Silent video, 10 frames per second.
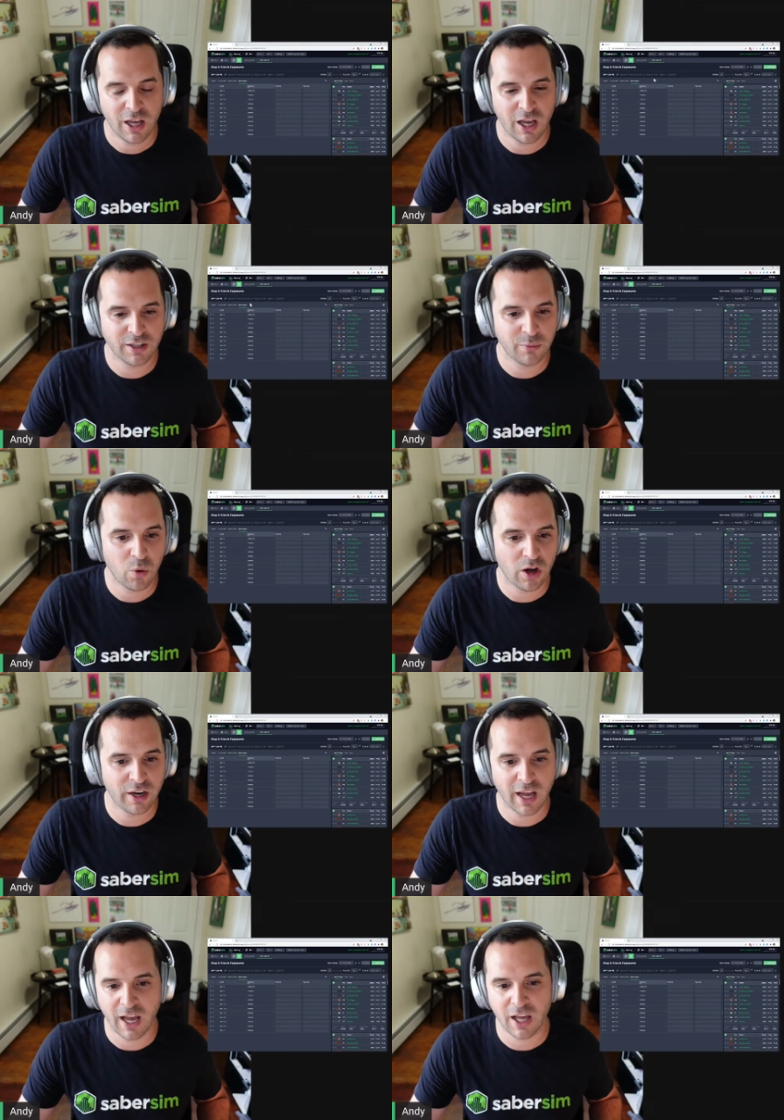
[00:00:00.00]
and then
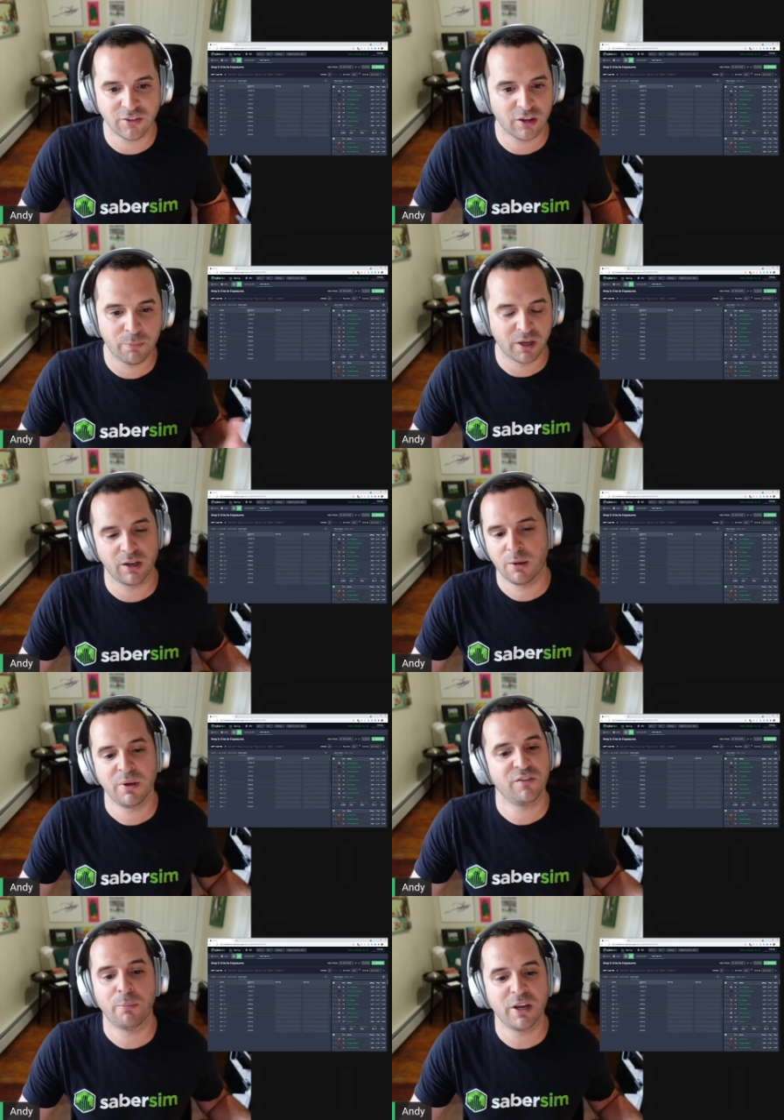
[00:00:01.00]
one has a bit
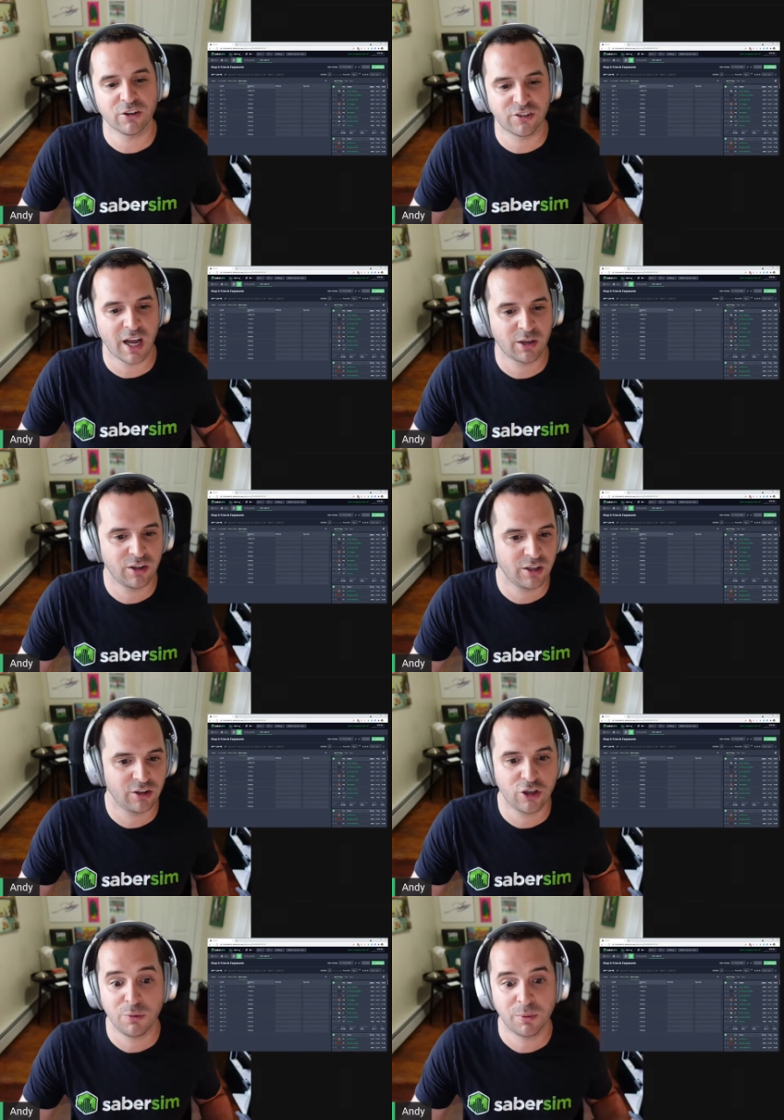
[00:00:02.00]
of a bigger stack, the
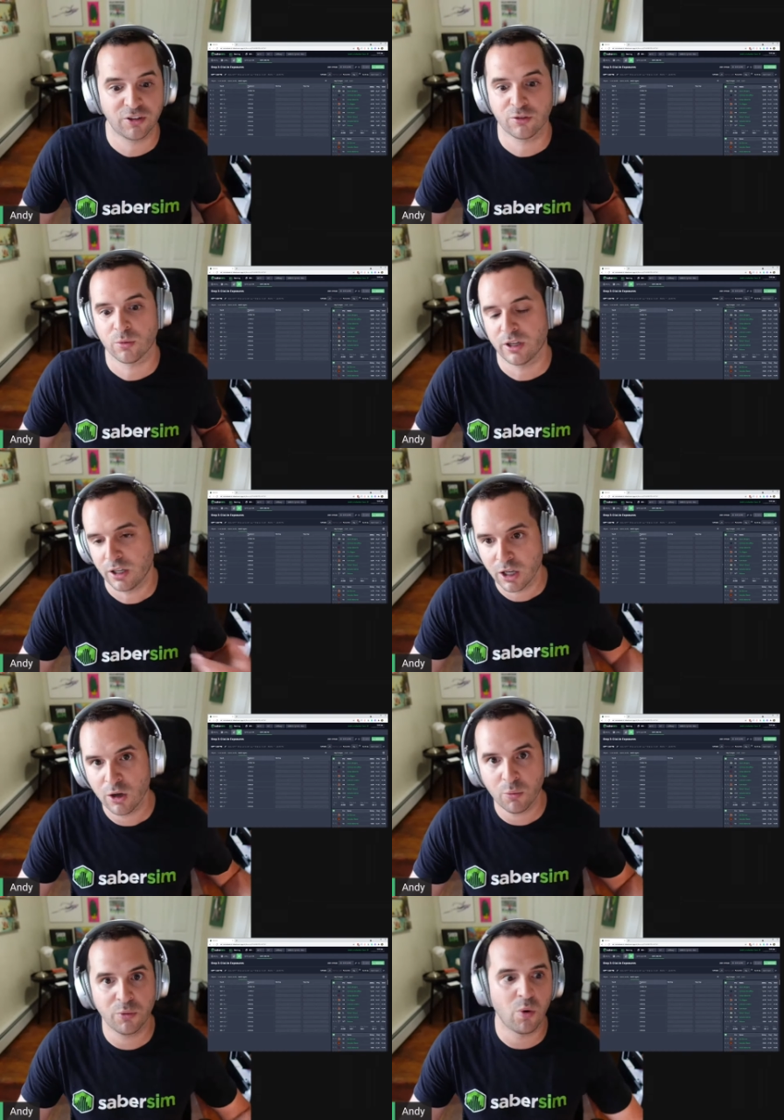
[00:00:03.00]
QP+3
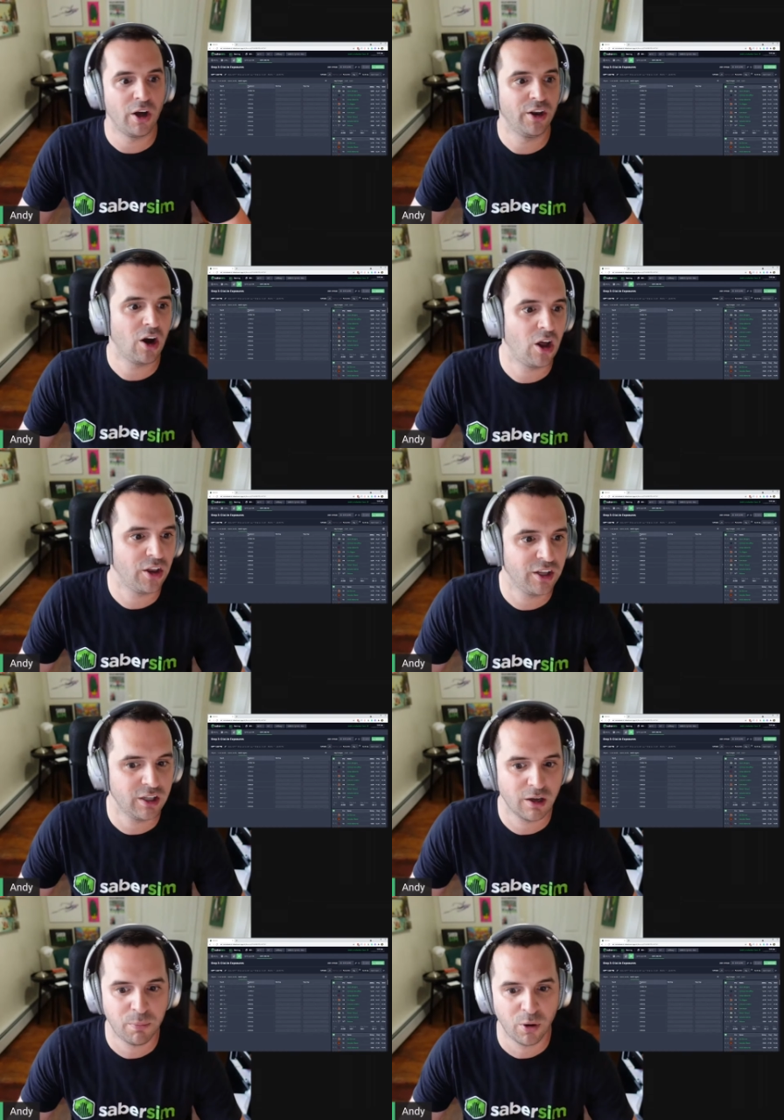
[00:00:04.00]
with one on
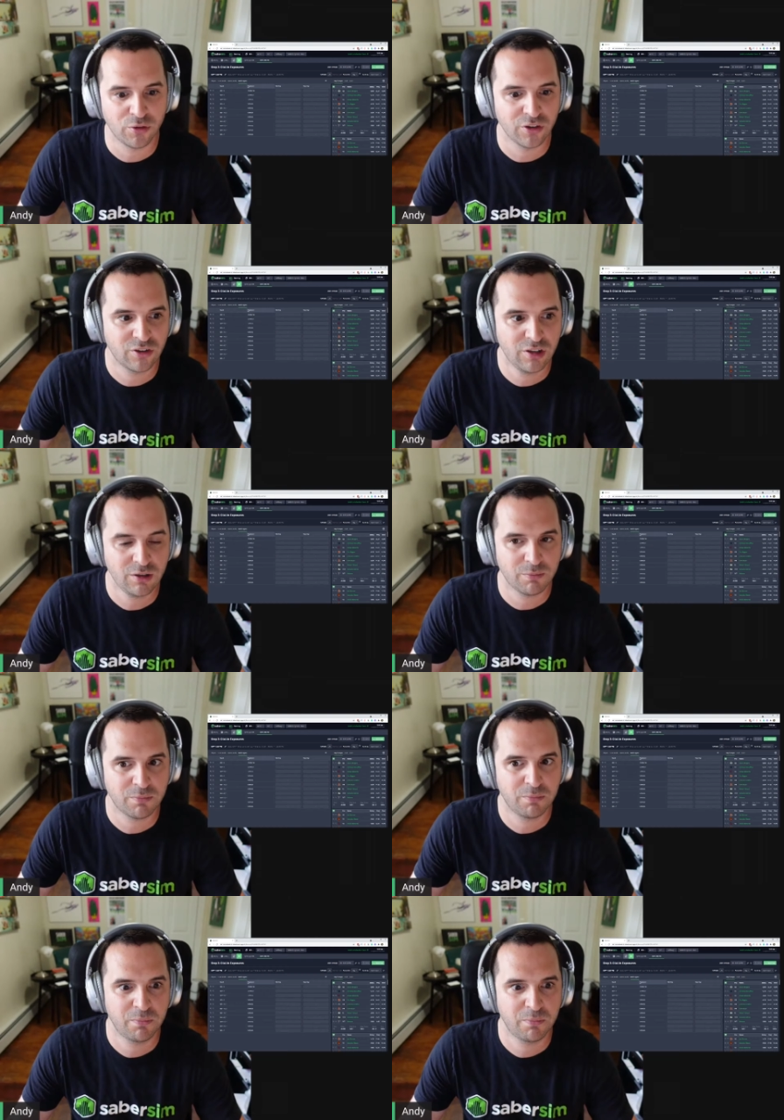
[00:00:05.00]
the opposing team.